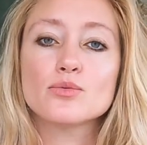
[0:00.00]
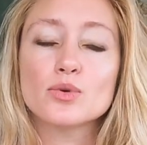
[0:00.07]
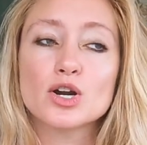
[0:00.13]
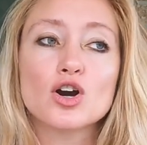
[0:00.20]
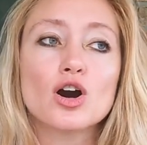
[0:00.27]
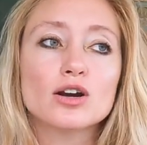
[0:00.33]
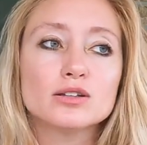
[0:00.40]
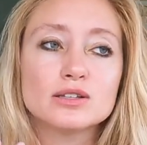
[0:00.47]

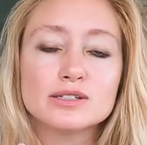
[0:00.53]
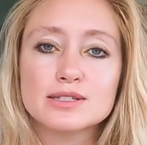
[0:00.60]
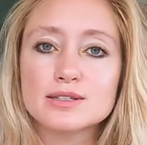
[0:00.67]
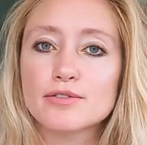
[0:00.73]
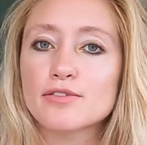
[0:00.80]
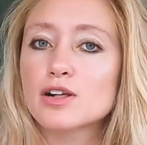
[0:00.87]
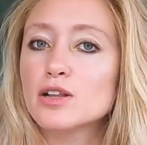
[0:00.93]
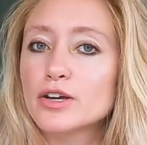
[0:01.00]

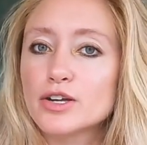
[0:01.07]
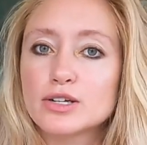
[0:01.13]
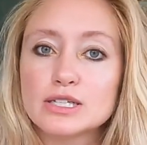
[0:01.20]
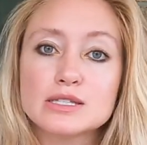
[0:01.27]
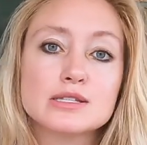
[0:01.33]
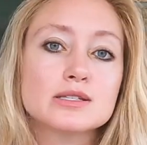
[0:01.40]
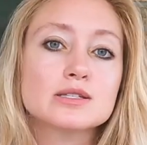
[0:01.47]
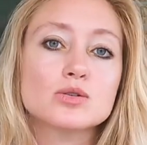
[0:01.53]
Regardless of
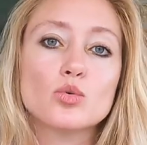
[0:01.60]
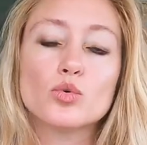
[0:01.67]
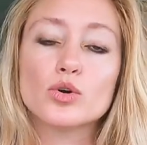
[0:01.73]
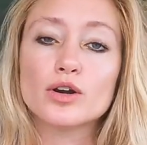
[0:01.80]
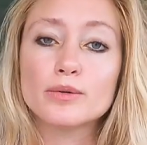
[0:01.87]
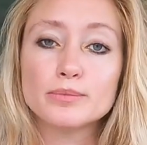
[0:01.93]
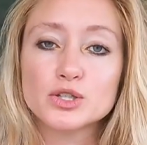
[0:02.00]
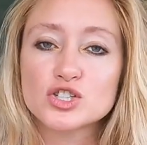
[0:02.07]
clearance
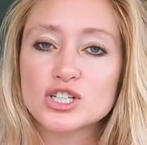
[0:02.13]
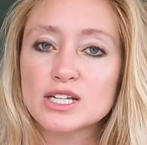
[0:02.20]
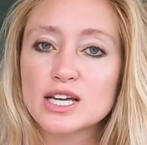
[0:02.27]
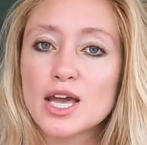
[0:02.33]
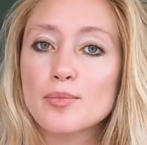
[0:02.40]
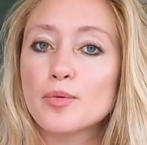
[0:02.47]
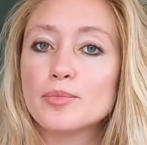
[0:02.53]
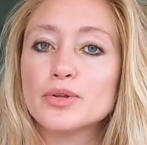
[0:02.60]
or
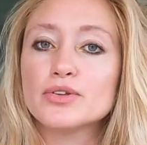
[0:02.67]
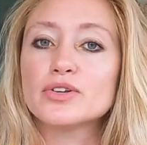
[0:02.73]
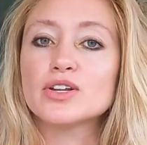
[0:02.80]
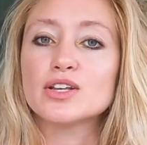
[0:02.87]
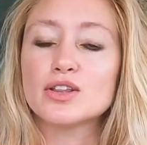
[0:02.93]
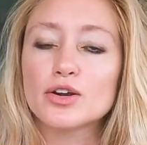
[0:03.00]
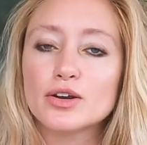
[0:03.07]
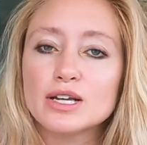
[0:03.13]
machine
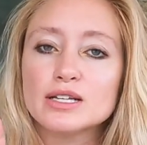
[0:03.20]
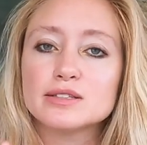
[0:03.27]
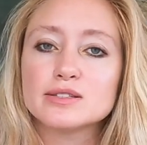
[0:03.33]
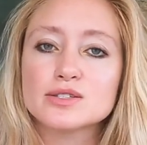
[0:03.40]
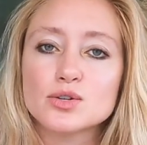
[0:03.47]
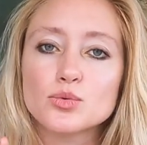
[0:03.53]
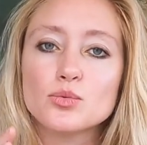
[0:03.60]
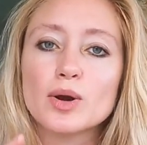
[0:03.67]
capability, there
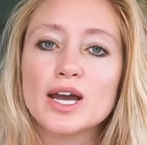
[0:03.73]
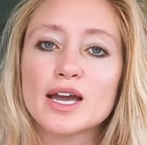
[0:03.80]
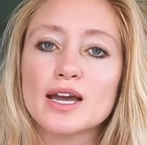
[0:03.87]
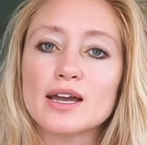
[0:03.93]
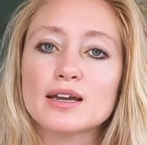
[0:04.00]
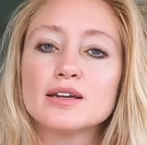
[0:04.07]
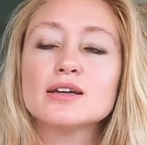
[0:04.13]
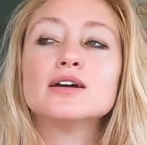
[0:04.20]
is a
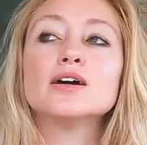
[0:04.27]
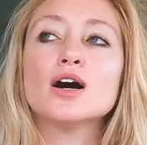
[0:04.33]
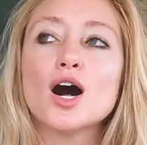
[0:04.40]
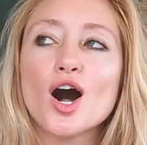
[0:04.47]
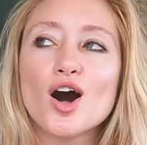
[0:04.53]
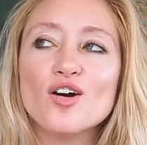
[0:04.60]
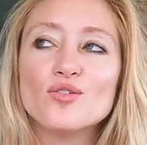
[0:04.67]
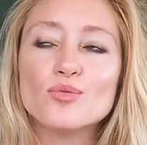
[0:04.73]
way
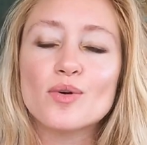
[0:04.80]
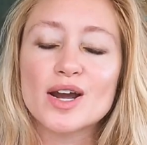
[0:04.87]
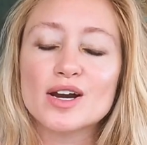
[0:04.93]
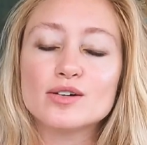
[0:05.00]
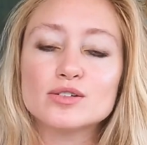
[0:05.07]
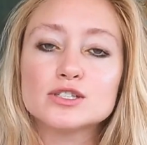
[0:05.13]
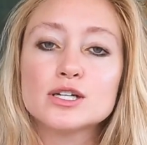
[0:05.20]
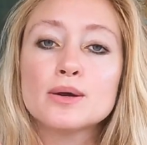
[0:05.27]

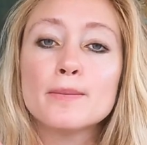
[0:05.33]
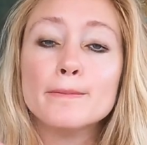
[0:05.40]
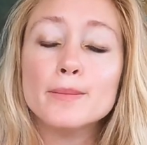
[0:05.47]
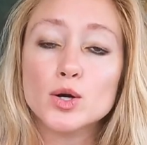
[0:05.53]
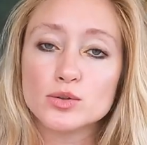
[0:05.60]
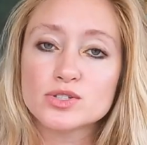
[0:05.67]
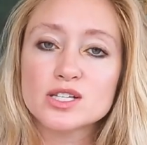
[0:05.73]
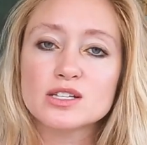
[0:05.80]
around
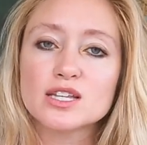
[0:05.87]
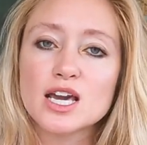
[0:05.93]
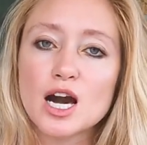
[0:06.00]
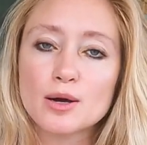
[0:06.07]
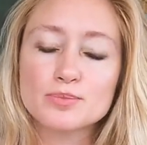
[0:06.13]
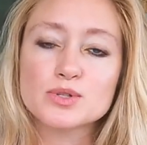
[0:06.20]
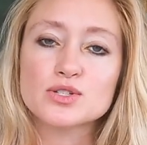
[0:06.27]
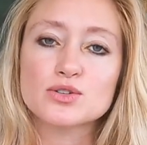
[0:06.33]
most of the
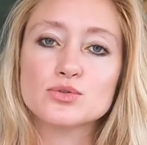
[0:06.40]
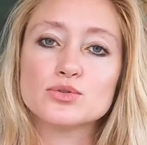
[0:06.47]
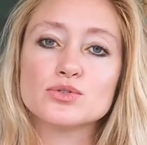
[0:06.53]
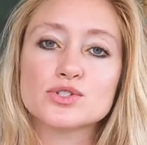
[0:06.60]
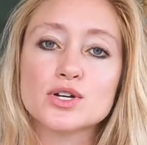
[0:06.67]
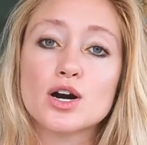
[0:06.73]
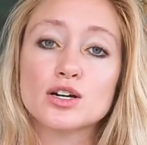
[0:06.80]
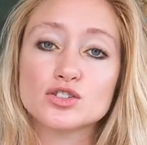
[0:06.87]

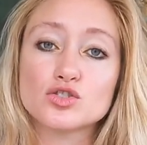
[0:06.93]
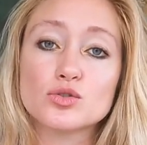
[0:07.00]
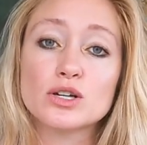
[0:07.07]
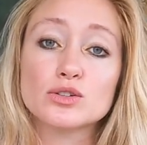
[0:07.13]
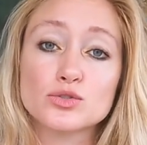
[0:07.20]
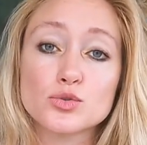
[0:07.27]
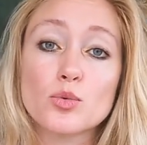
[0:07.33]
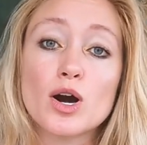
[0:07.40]
obstacles on
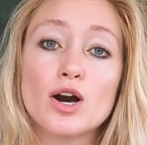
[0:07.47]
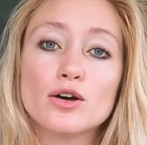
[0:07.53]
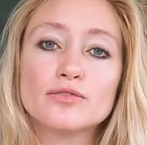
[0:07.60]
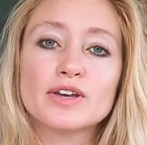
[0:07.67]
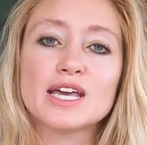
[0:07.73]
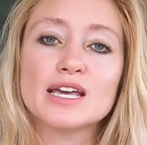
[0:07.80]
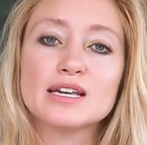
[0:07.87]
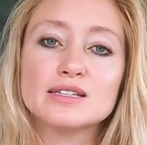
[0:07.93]
Trail
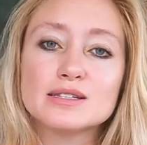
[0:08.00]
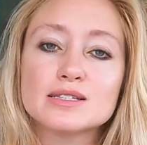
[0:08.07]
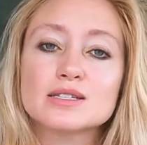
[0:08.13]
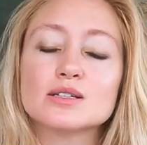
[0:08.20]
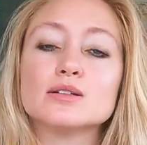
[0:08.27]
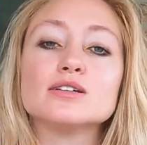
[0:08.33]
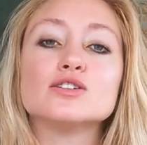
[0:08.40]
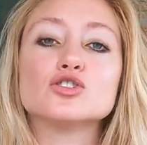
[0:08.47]
12 and
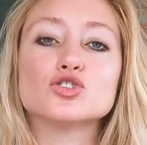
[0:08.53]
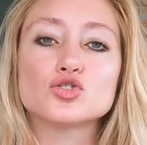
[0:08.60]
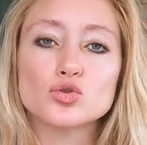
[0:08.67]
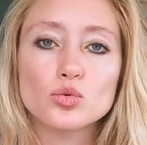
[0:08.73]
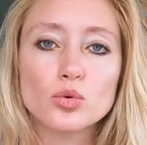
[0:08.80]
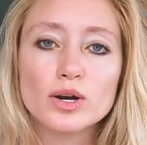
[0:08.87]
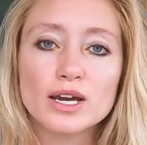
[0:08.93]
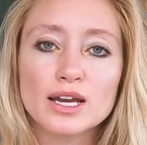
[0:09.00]
still
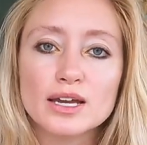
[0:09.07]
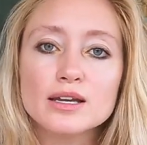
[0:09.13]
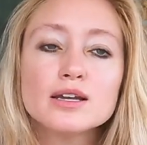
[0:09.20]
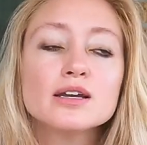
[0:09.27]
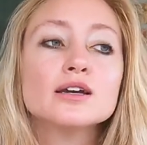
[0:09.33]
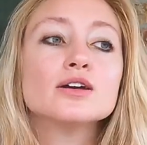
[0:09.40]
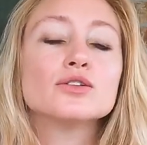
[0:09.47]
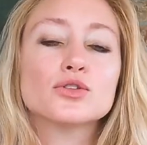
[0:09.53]
enjoy
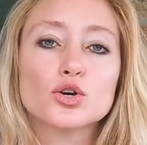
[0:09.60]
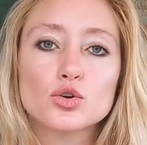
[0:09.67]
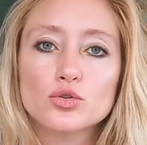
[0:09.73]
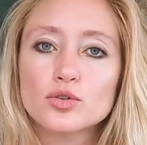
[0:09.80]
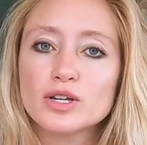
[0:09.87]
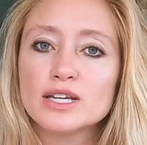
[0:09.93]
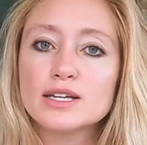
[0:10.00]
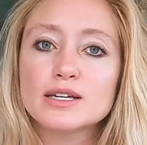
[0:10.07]
the
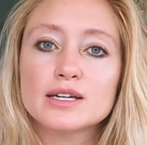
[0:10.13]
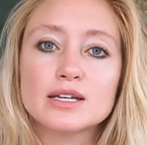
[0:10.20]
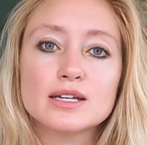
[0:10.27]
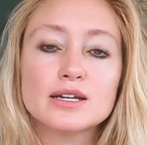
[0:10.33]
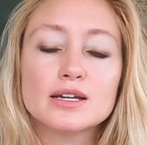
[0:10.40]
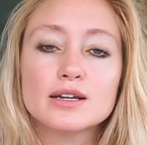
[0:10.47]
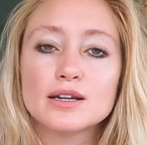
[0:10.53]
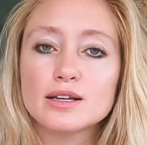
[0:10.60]
creek
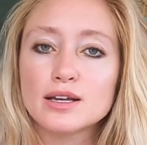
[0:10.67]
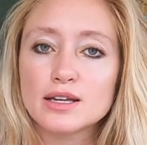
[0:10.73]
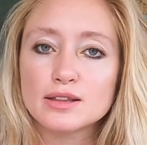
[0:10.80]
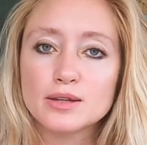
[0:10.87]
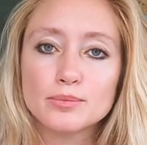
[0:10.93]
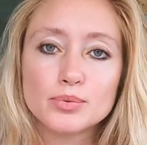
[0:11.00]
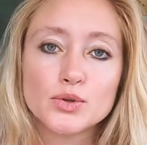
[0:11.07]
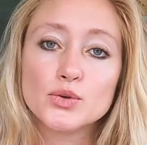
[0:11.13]
and
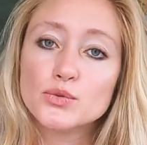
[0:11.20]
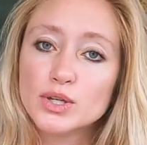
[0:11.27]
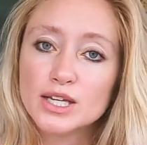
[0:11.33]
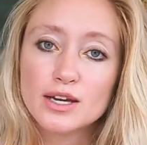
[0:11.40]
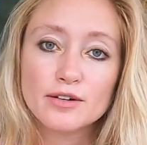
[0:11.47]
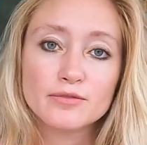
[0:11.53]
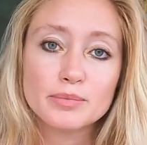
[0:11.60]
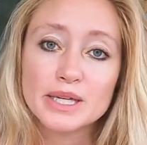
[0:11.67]
the
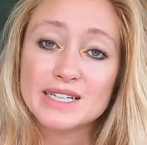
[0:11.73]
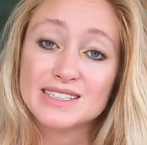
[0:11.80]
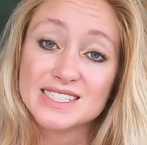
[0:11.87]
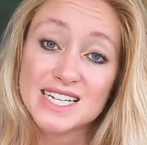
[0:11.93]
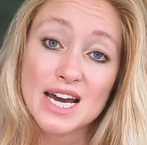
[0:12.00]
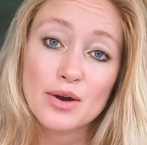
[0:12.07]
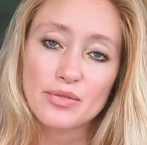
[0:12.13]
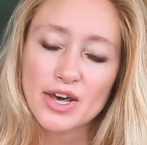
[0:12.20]
beauty of being
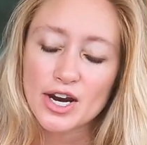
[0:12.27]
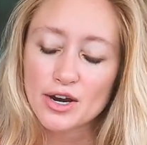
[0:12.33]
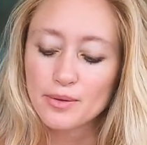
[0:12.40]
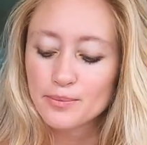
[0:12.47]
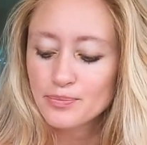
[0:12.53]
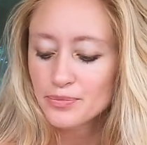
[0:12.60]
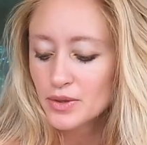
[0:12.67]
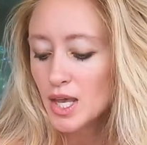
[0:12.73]
down there.